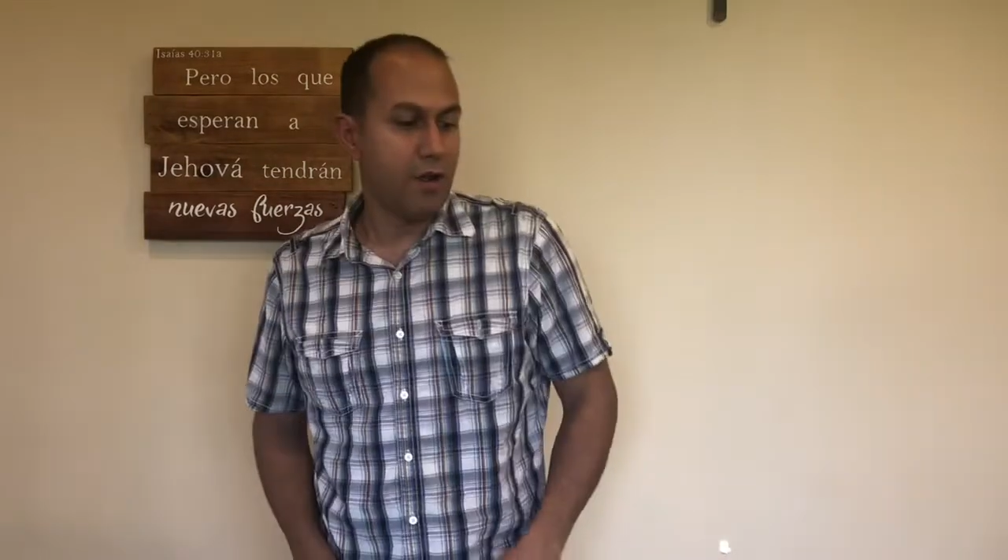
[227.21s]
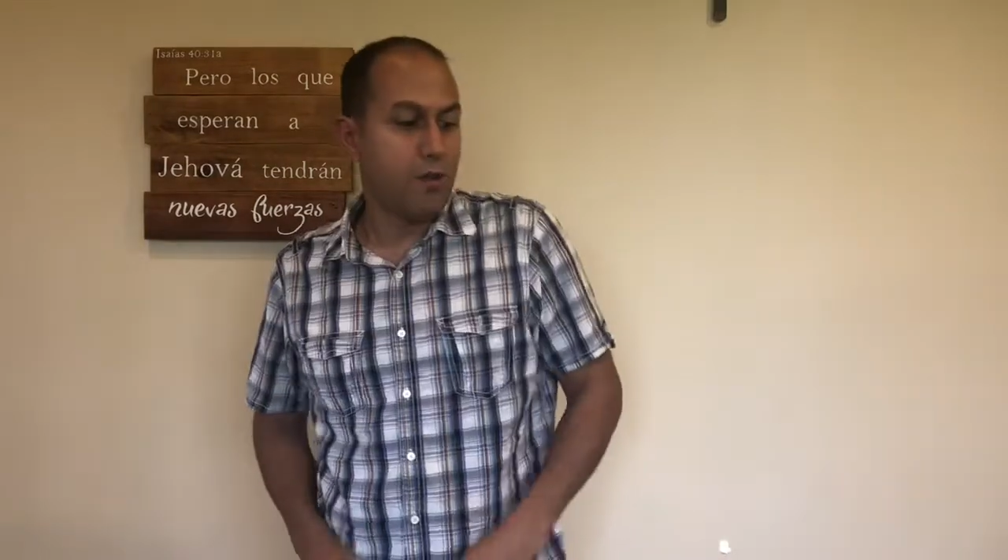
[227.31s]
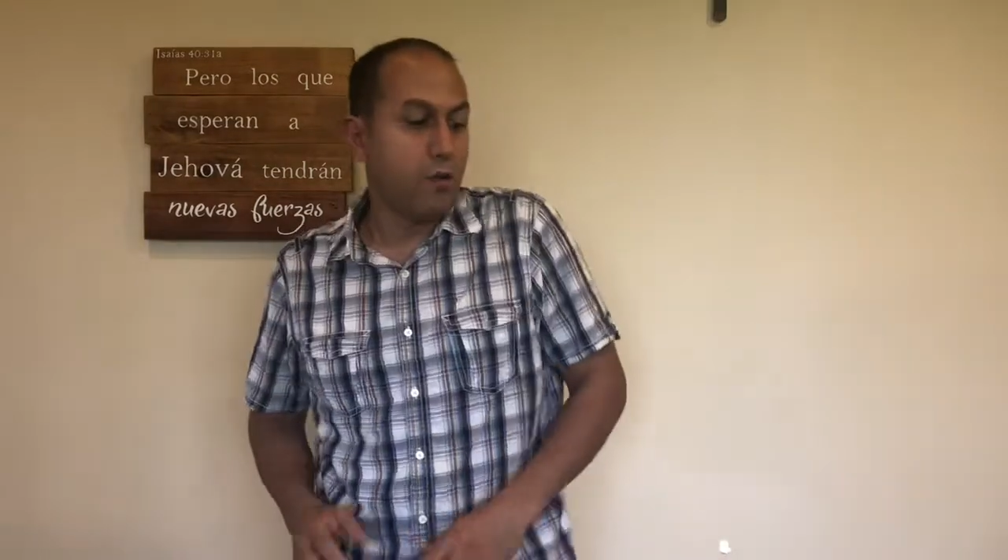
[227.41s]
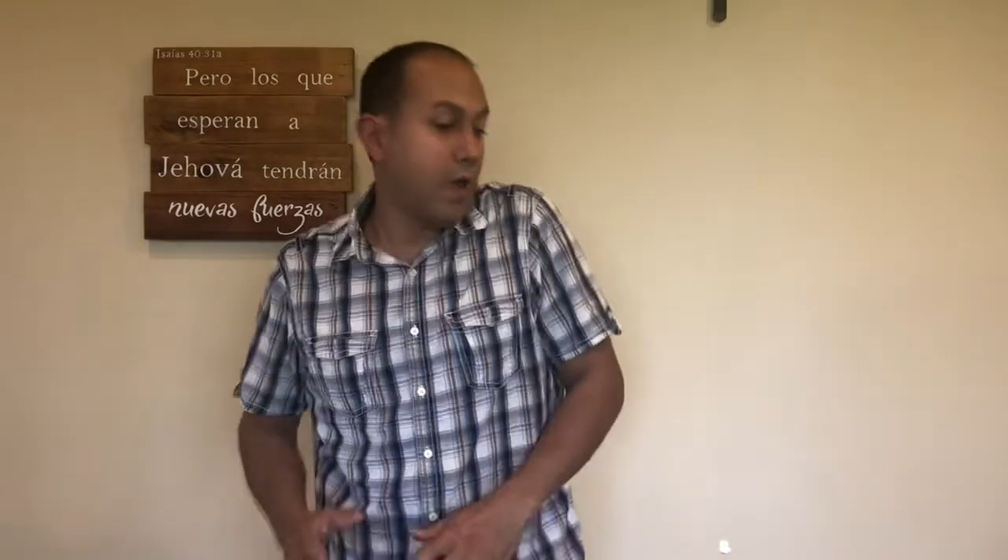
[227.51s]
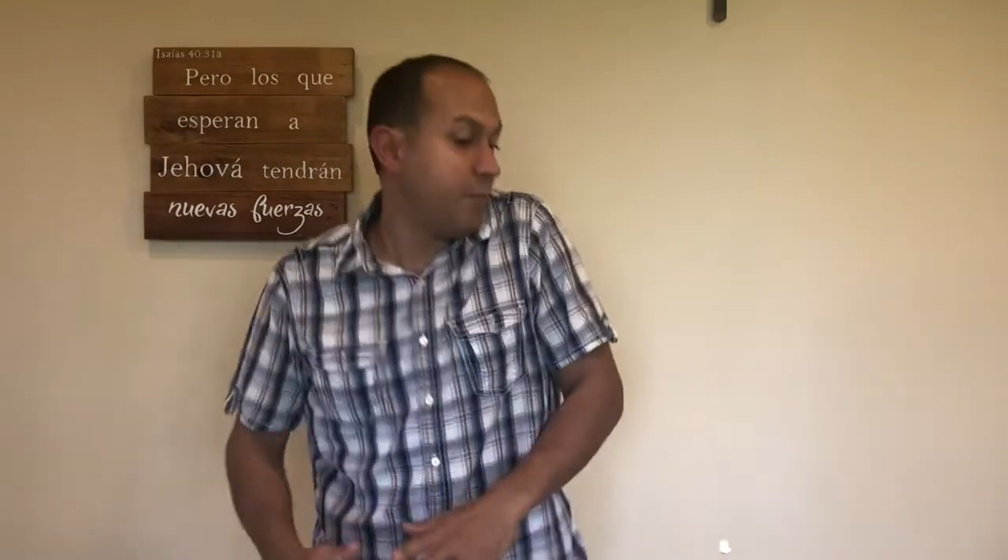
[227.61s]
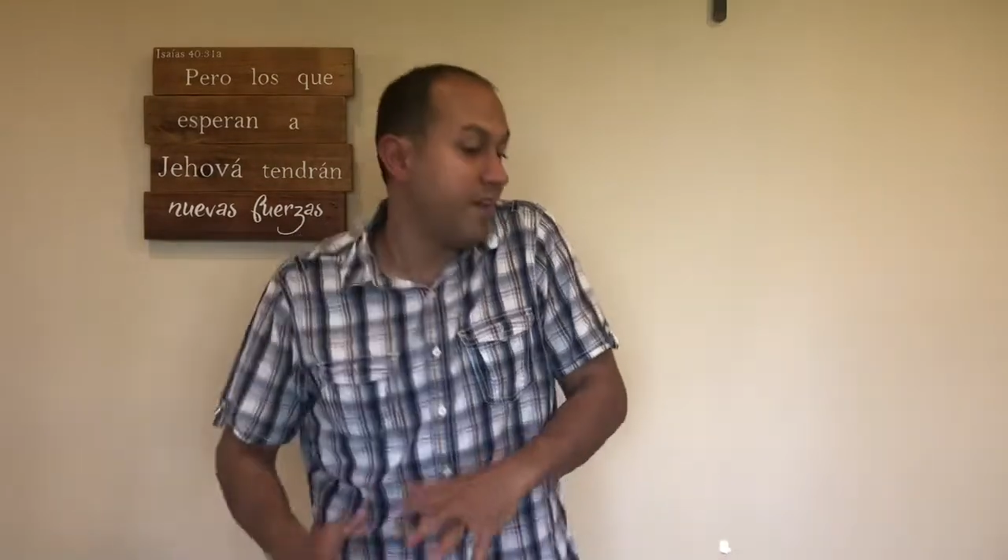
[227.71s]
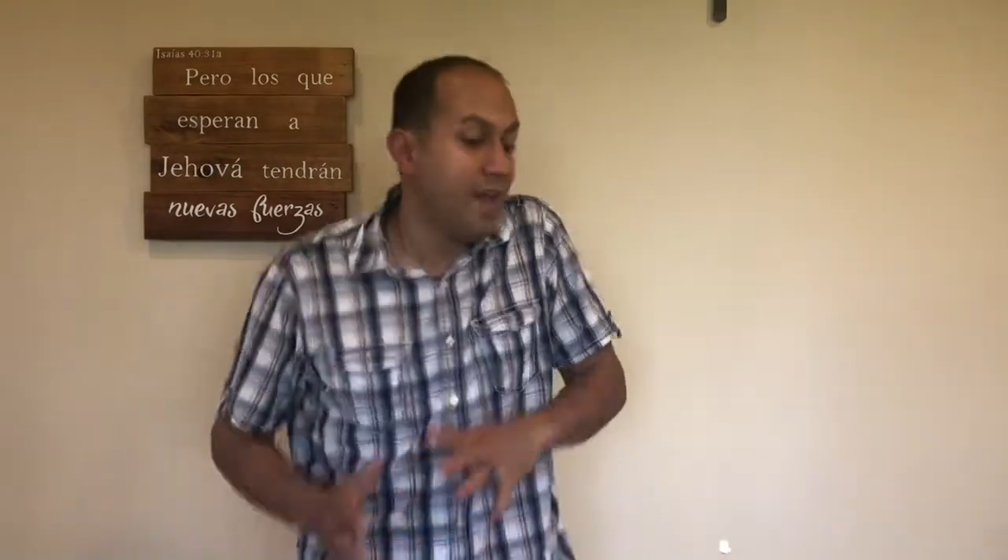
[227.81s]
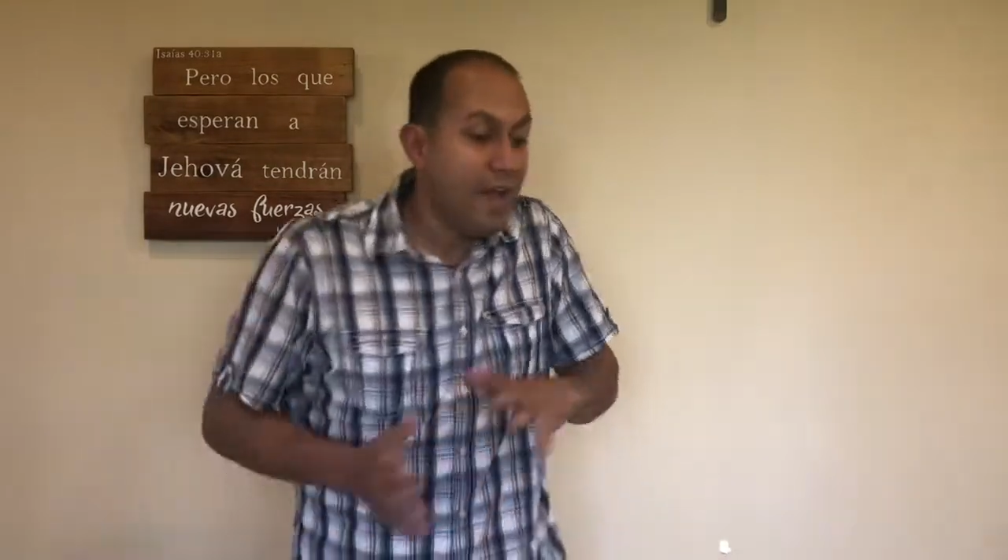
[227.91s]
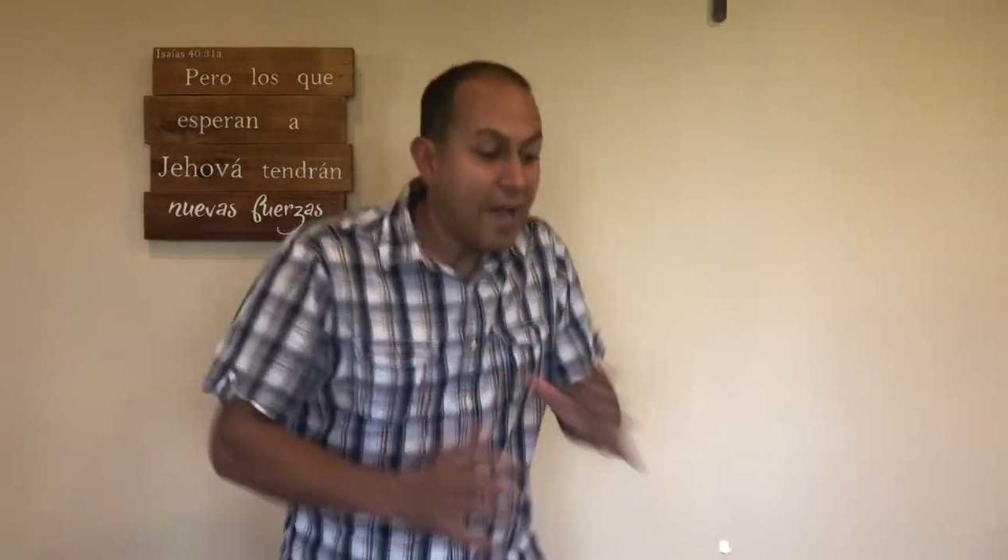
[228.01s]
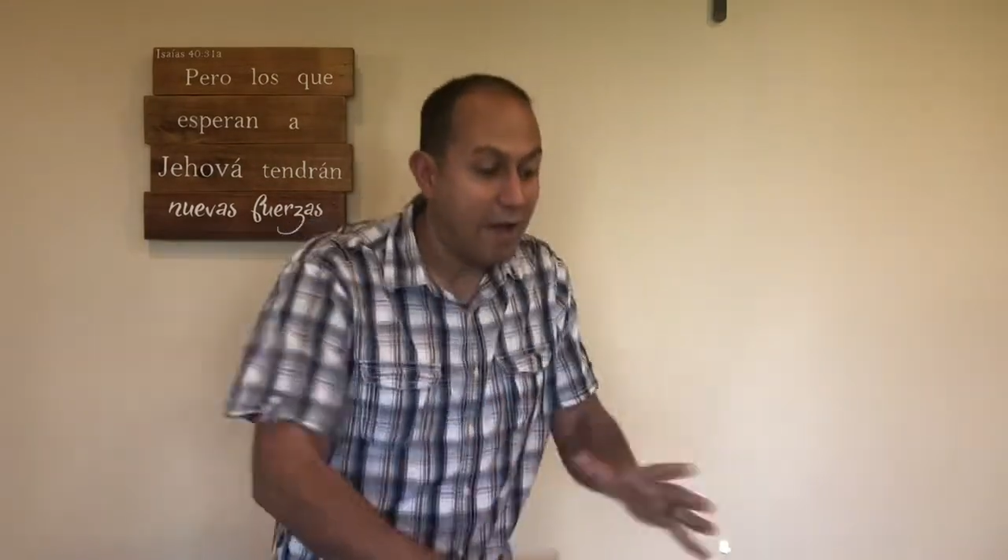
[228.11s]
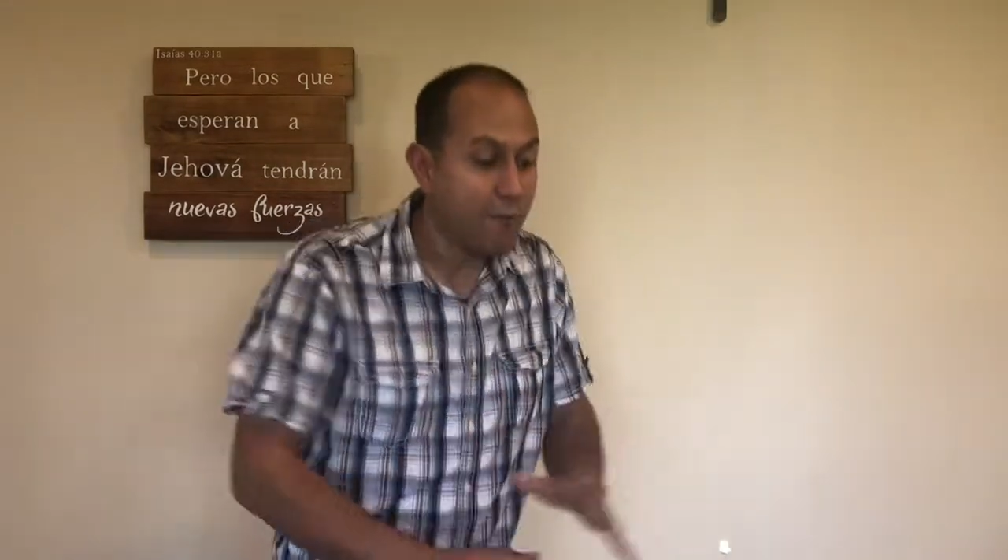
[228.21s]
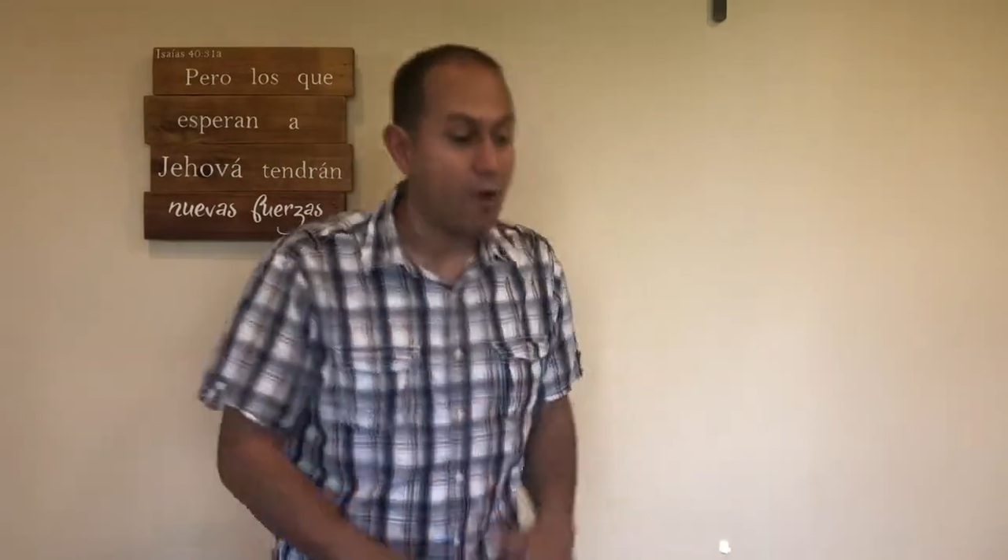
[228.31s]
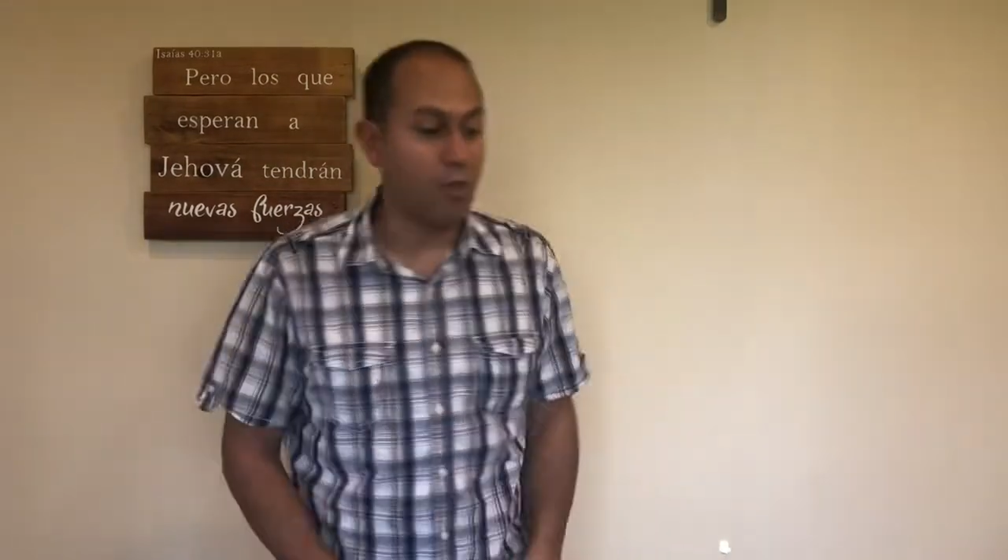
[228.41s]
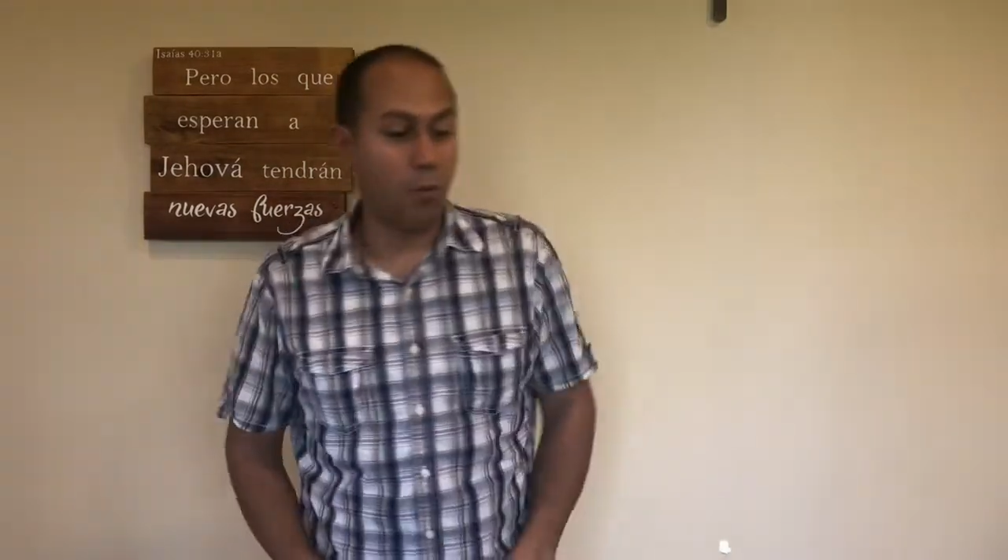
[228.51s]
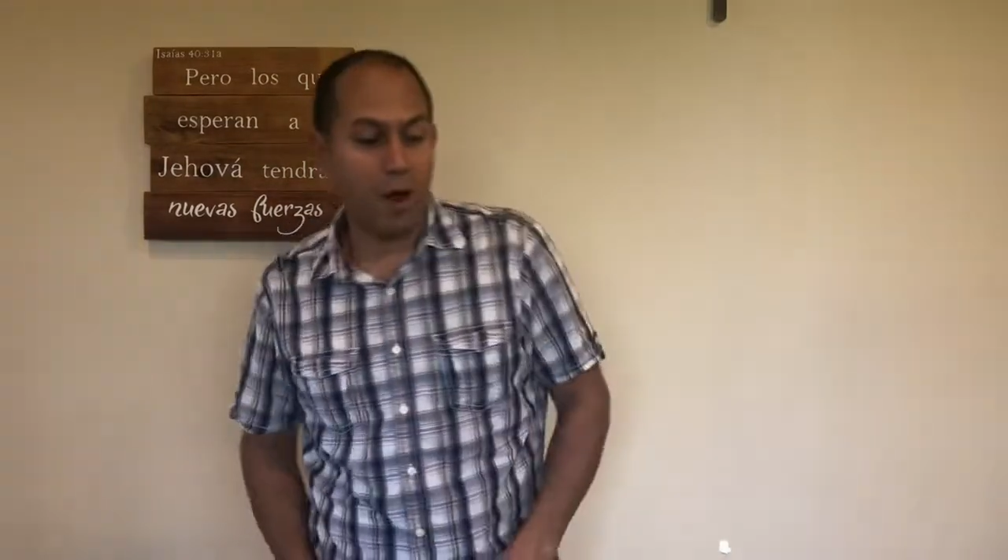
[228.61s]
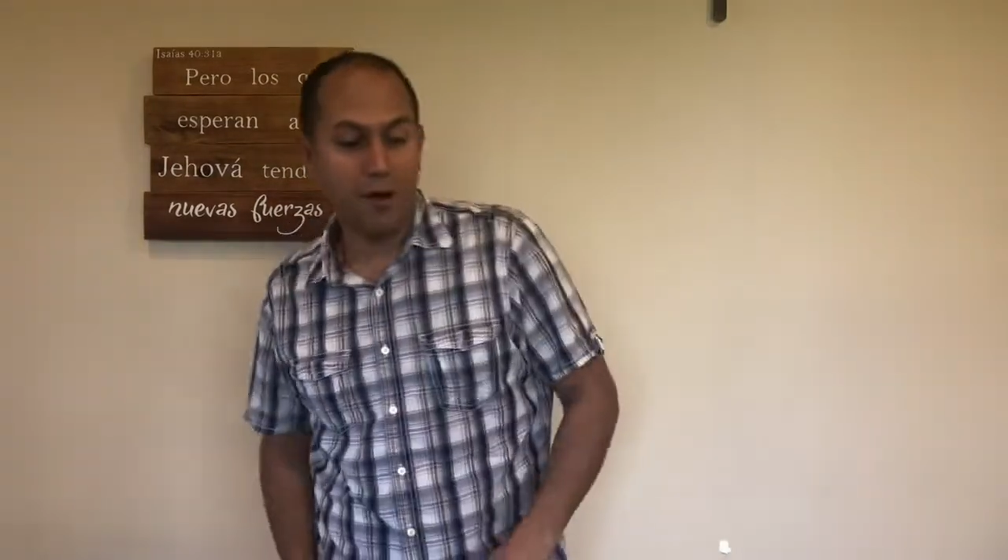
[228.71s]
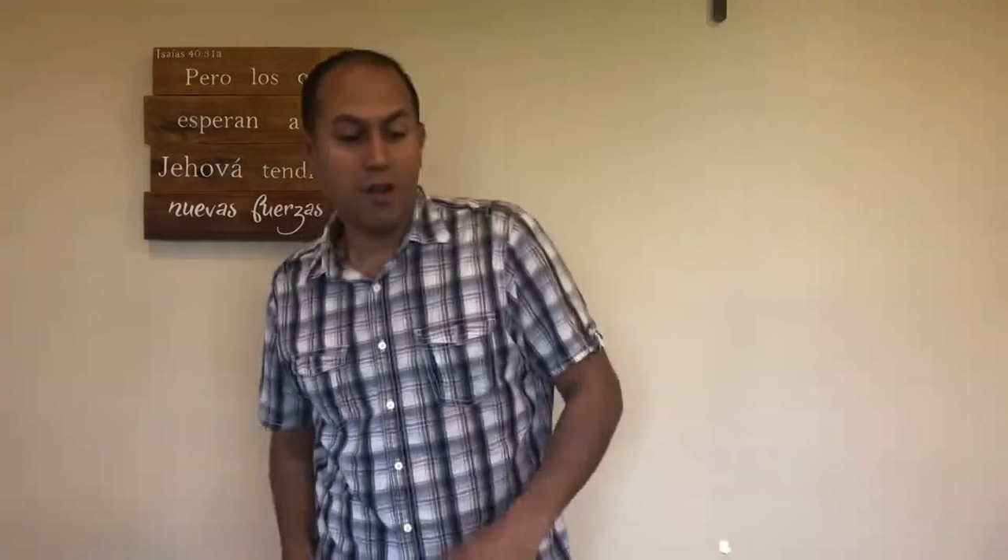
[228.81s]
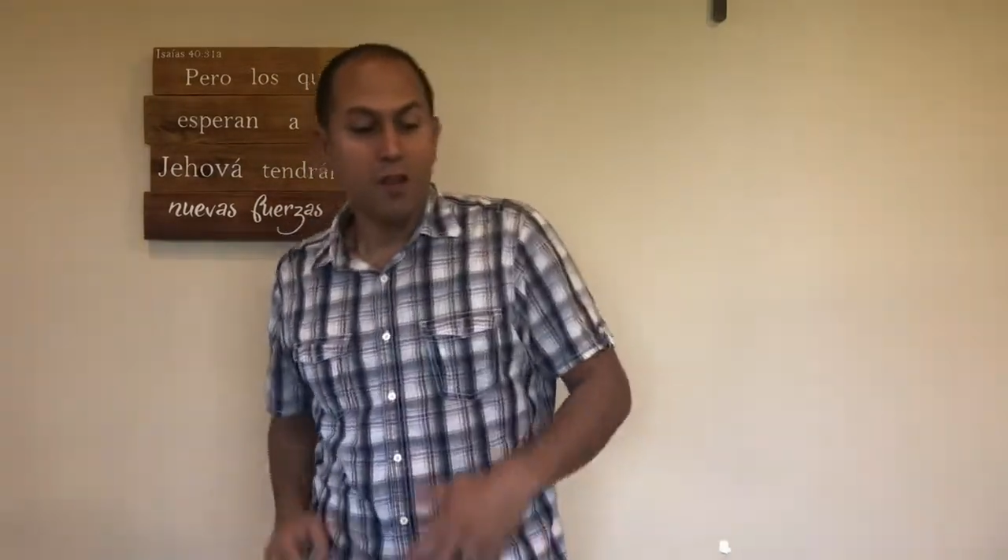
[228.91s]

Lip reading: You can't be halfway in the water.